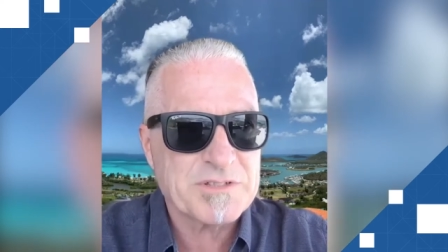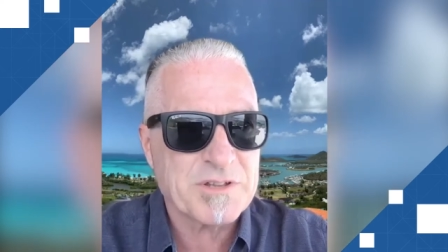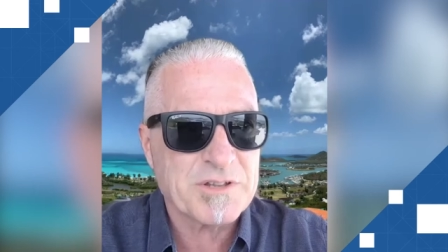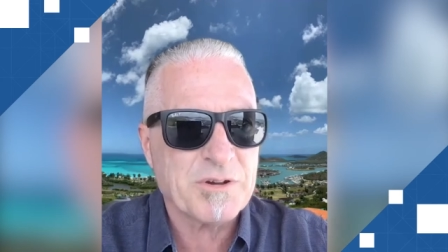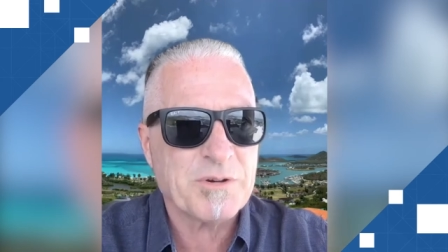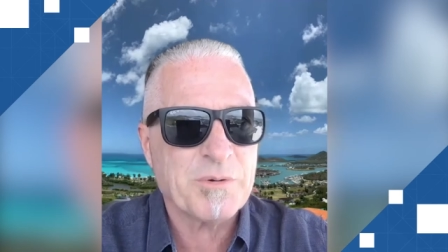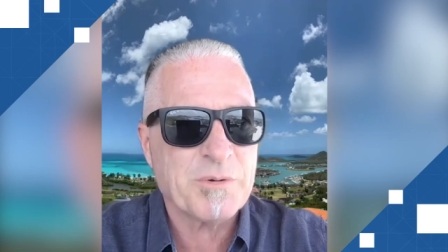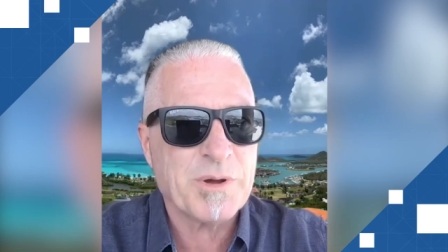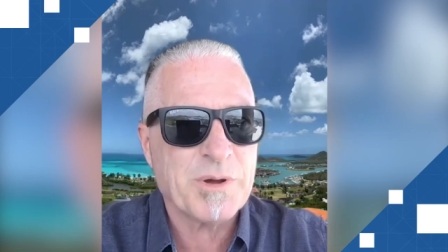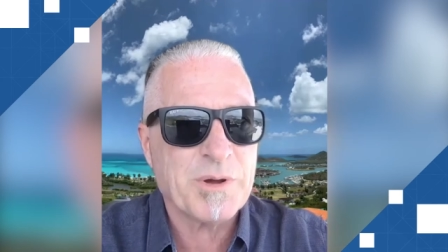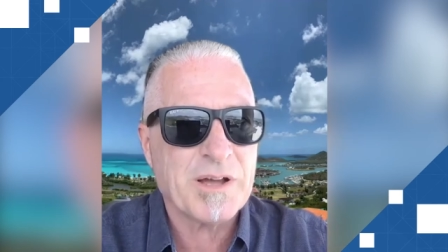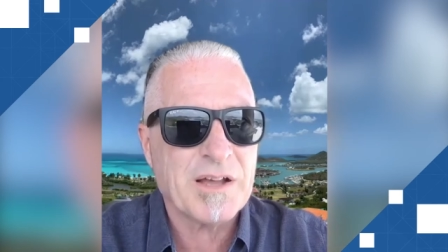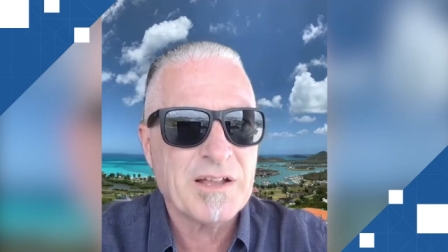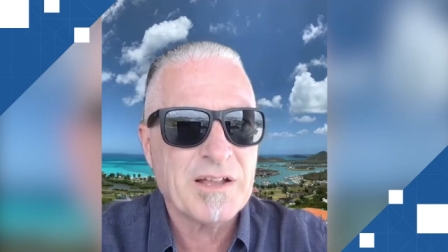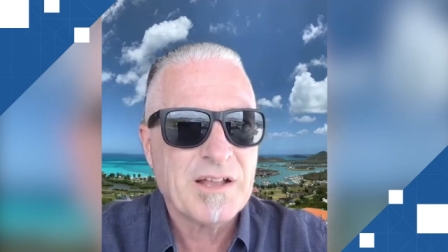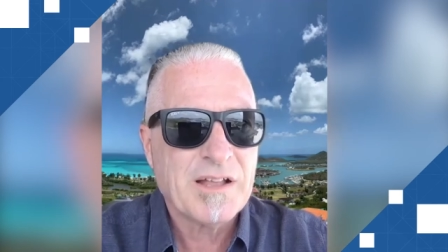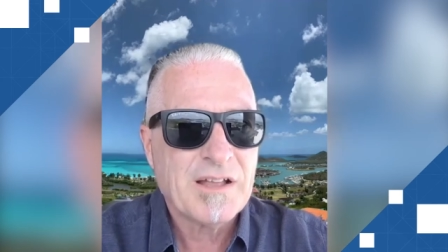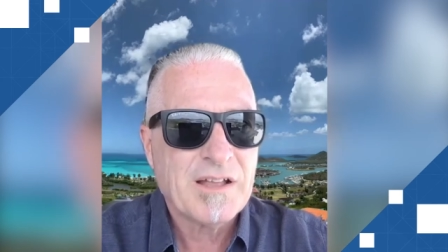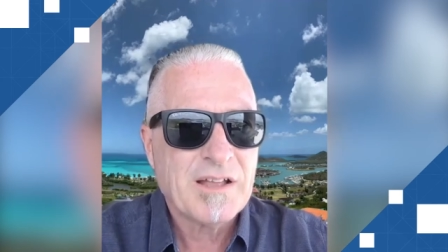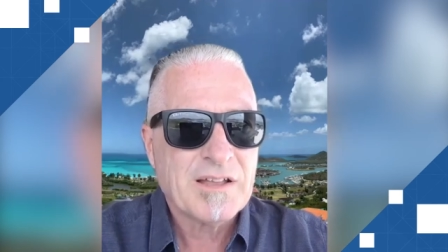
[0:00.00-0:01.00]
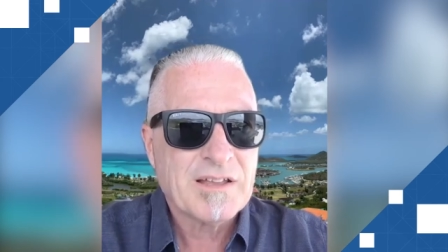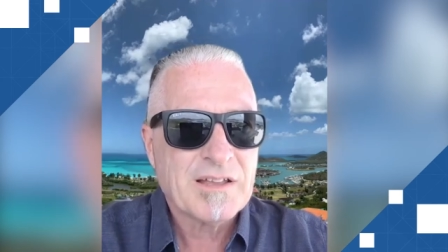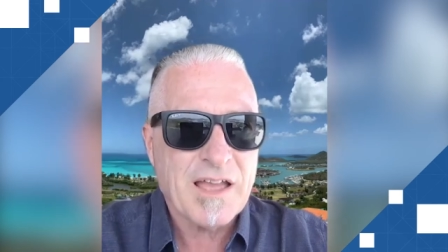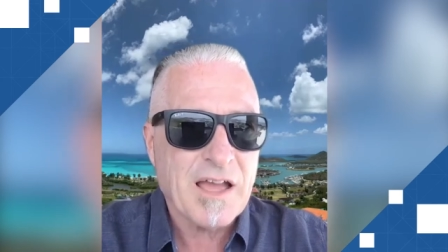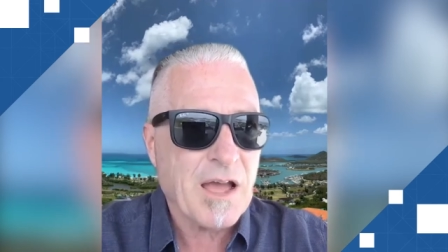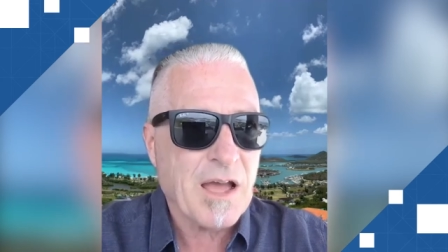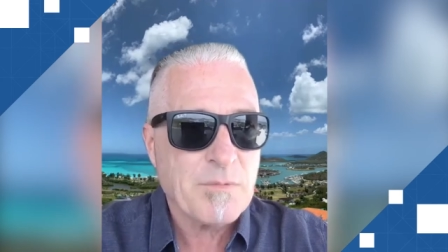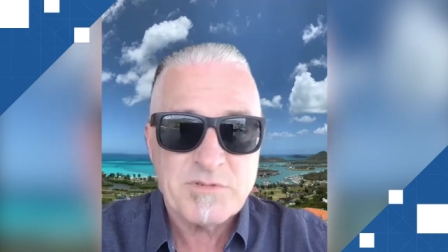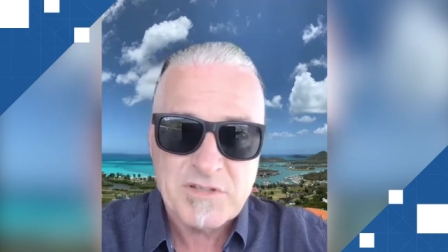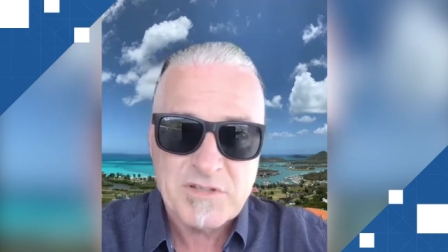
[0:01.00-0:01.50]
So uh,
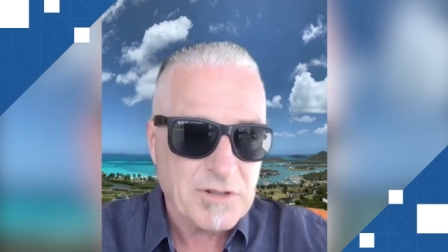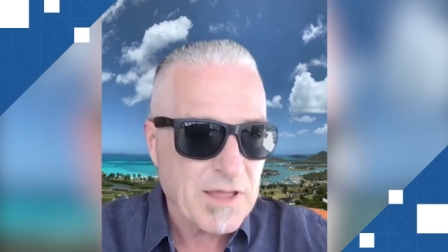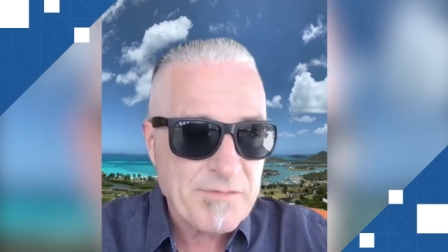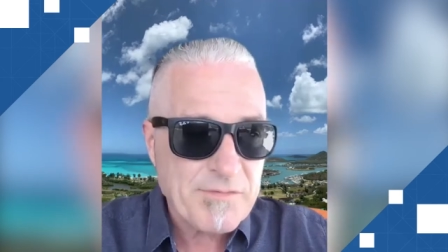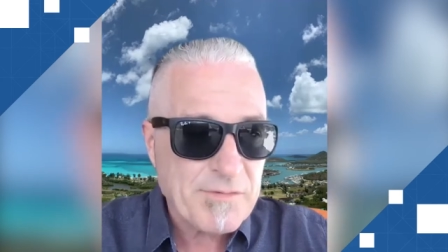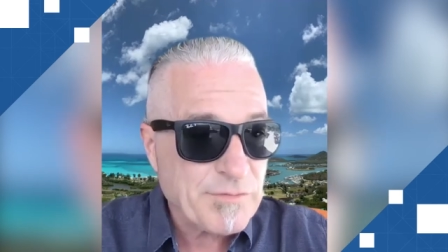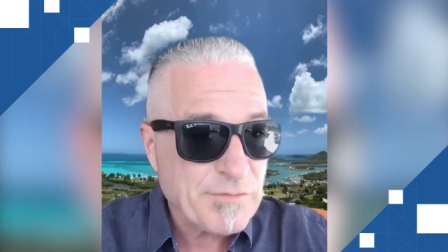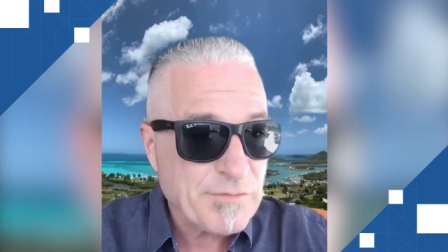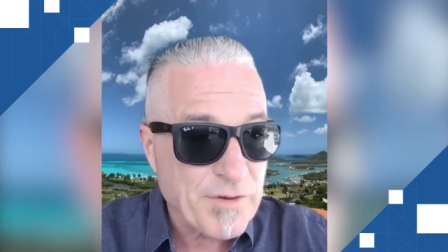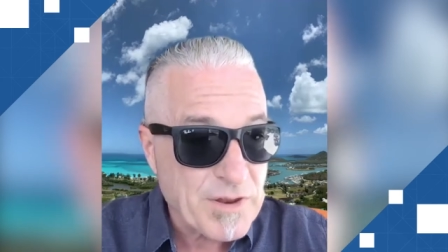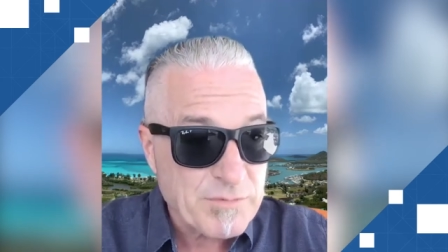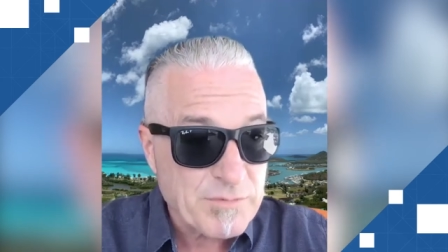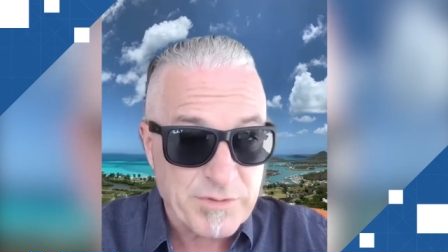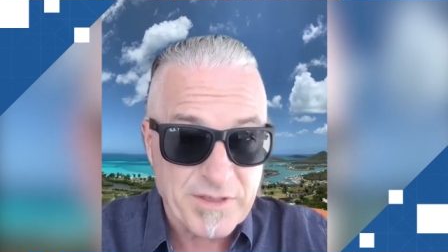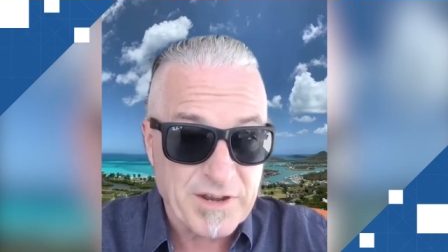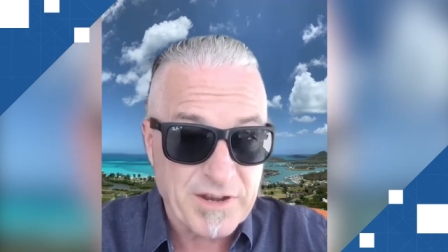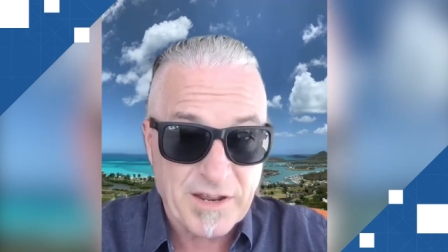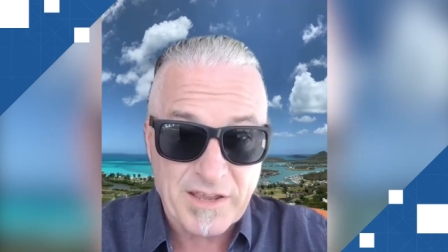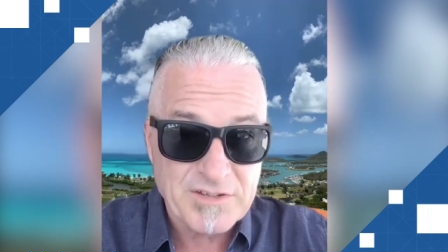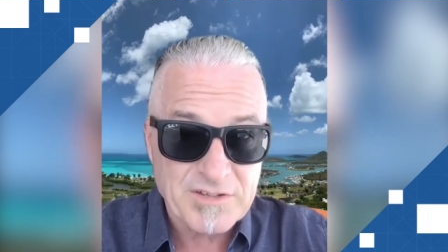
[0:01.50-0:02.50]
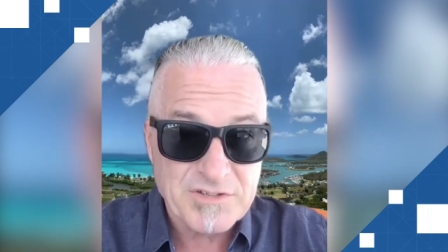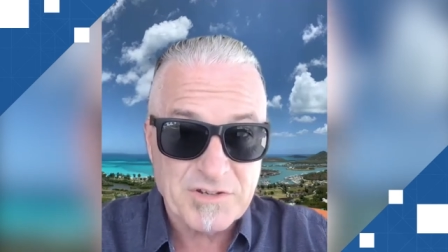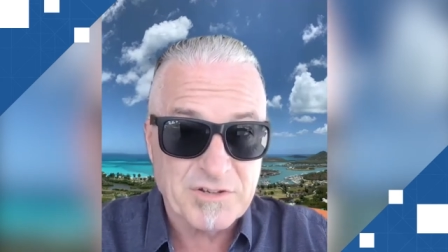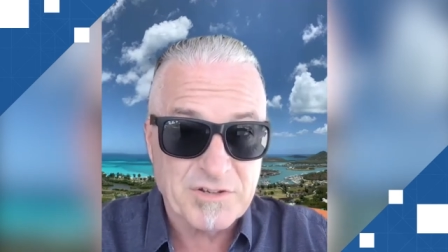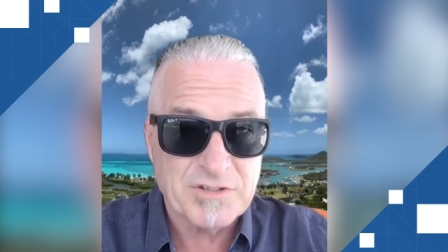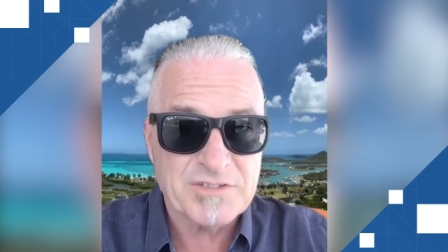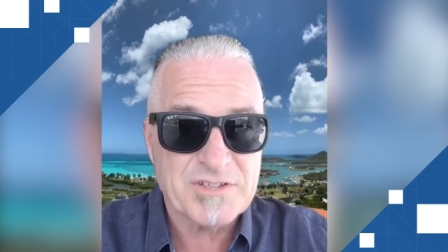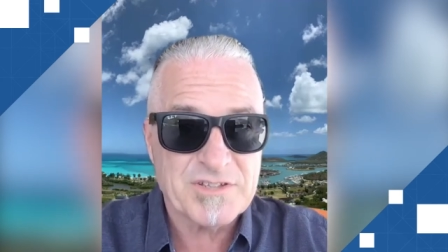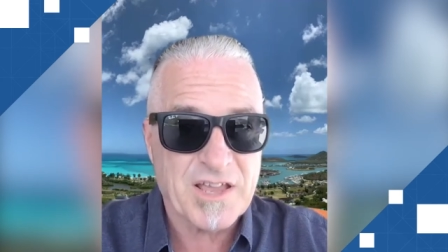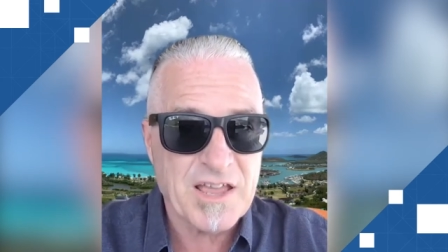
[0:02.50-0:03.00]
yeah, I'm still having fun with it, I guess you
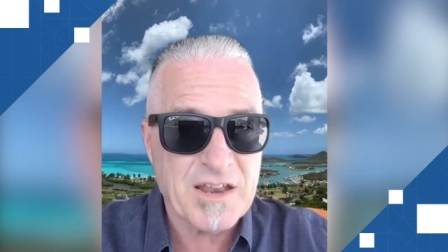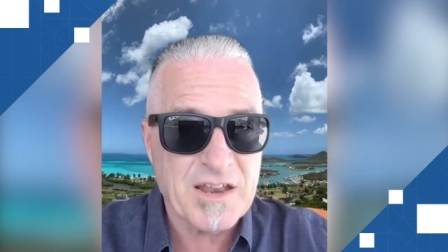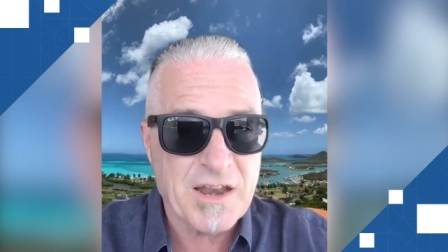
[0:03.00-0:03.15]
could say.